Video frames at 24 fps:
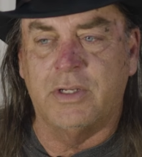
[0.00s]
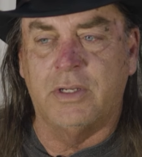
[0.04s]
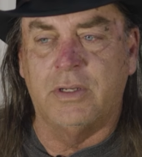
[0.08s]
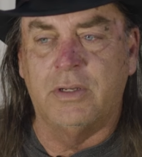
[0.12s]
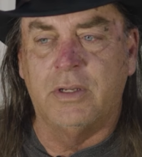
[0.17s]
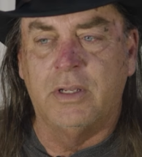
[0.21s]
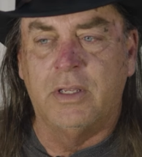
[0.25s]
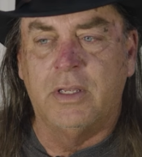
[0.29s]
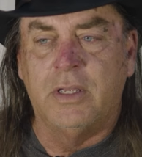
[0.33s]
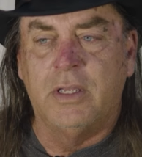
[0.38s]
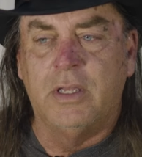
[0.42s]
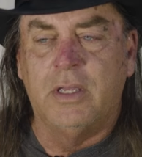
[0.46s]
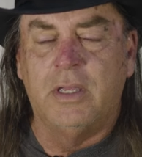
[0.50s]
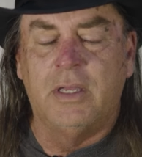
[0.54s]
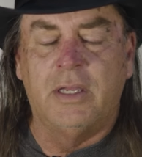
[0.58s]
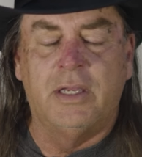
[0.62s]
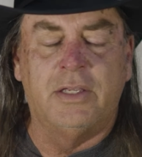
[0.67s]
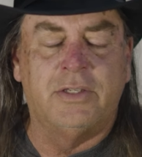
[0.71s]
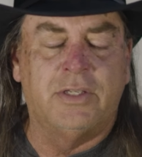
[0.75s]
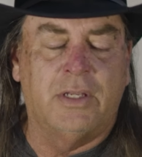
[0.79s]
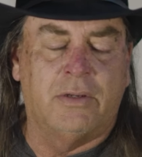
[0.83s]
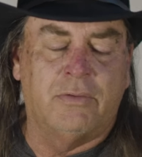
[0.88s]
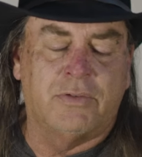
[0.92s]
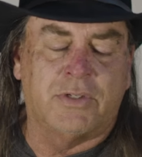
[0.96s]
And
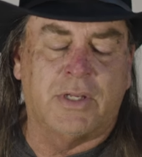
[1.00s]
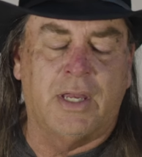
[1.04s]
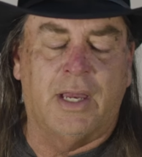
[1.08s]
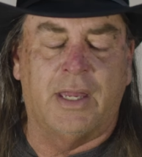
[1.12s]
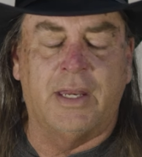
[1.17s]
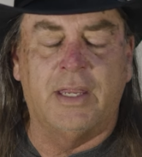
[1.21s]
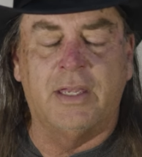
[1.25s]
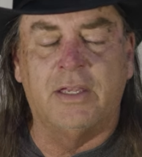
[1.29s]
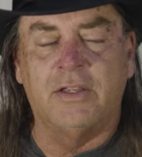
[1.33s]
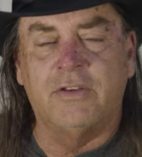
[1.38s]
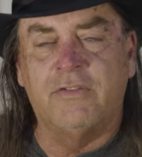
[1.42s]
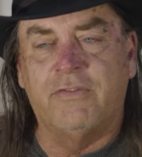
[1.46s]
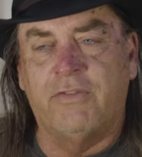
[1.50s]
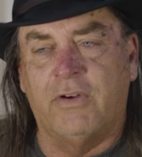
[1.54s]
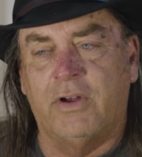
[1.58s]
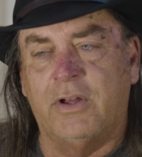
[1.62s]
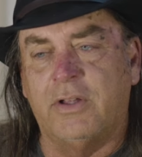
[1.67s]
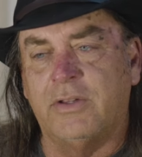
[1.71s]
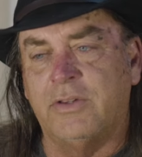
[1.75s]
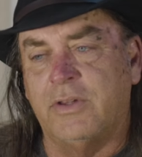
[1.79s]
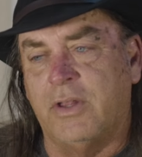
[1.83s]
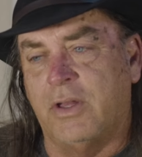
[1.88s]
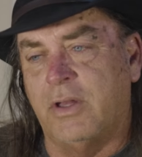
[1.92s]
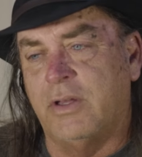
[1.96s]
he said it was kind of his
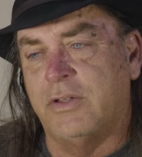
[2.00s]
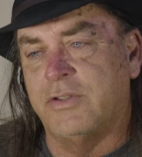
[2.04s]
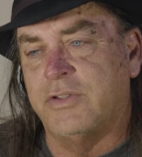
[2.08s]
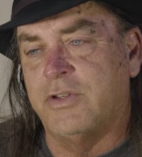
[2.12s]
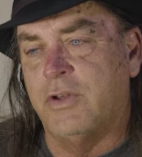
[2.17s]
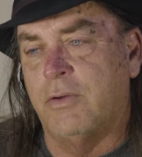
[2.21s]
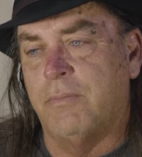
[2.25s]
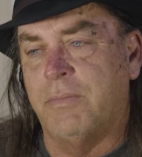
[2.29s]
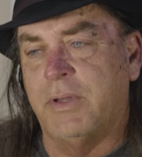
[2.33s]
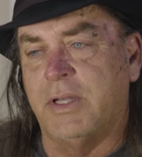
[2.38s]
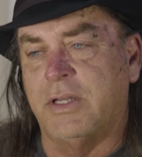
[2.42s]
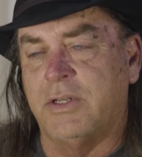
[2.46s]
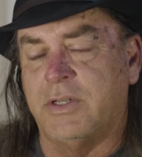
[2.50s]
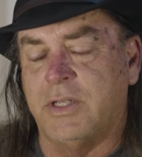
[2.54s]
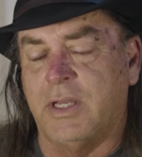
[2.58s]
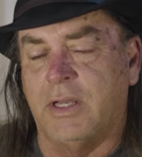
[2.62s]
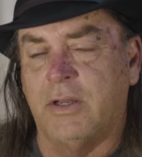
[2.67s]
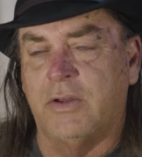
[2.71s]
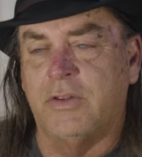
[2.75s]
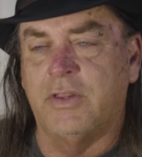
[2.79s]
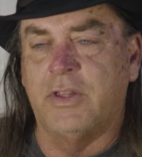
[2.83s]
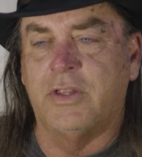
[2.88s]
fault and all, it was no big deal.